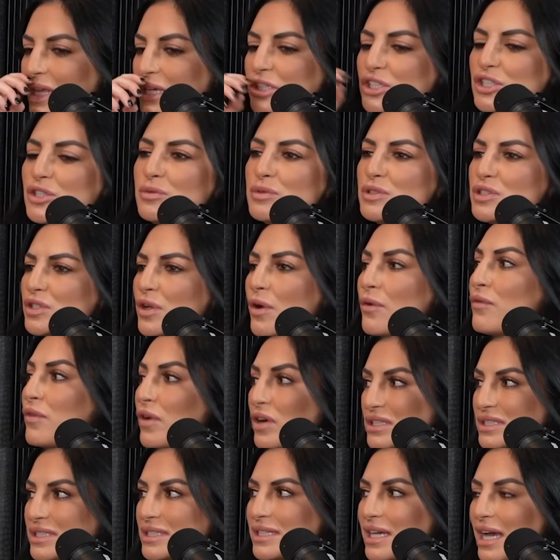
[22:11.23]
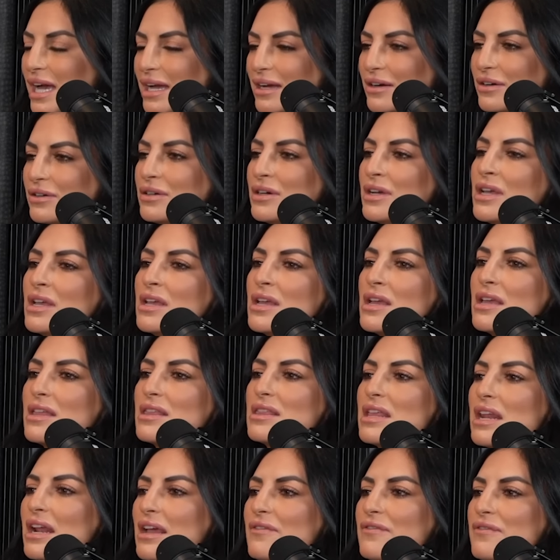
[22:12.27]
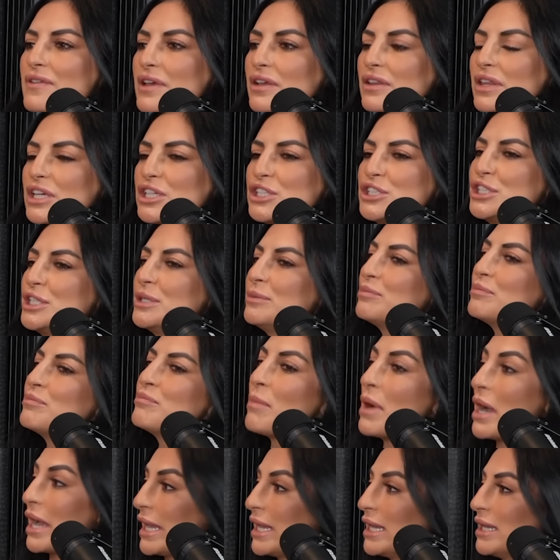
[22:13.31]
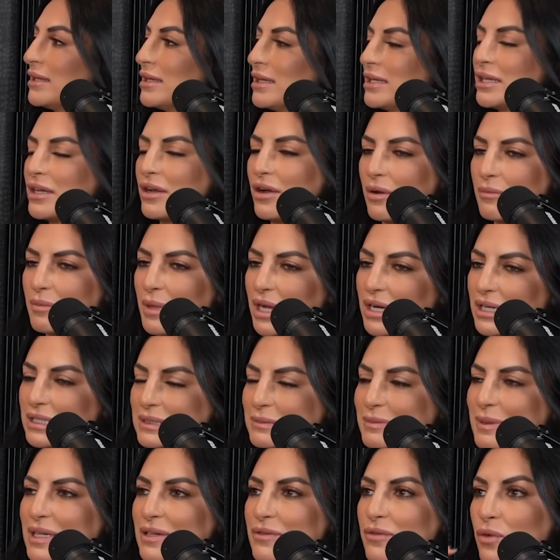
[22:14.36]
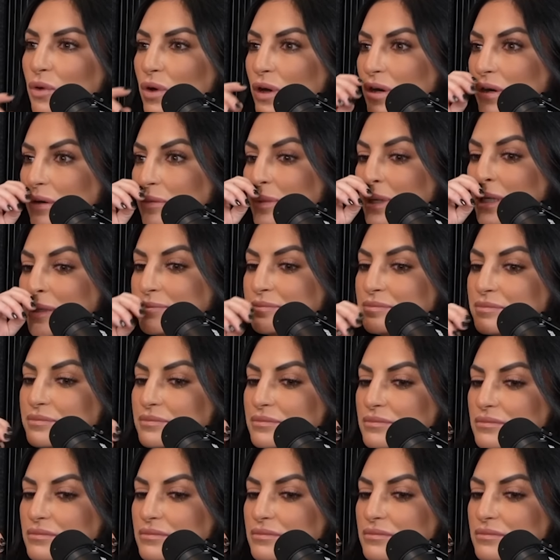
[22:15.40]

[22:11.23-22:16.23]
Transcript: and she was so versatile that I feel like she might, you know, I'm not going to speak for her, but